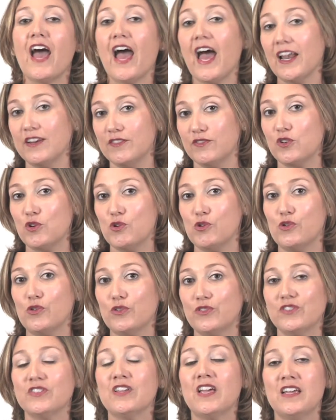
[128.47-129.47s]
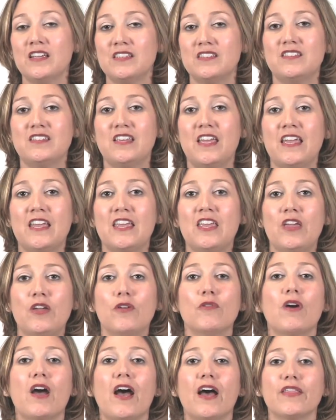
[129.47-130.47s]
and of course, seeing
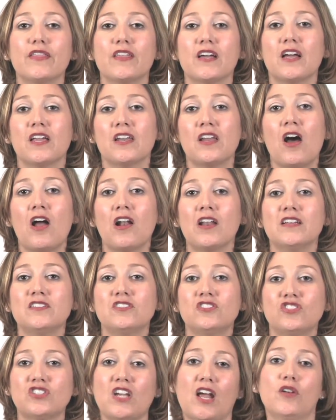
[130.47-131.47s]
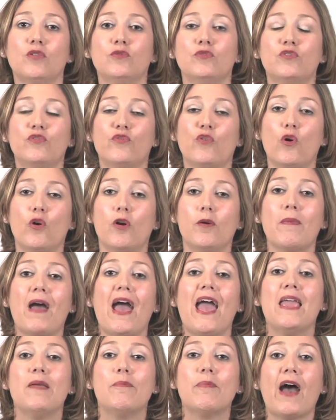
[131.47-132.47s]
you at the Canalys Channels Forum
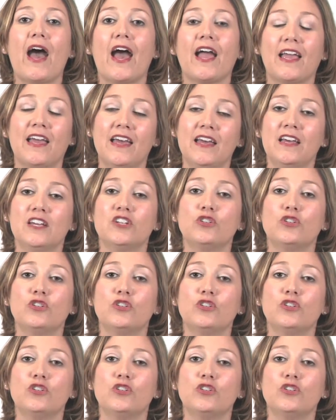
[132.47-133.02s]
APAC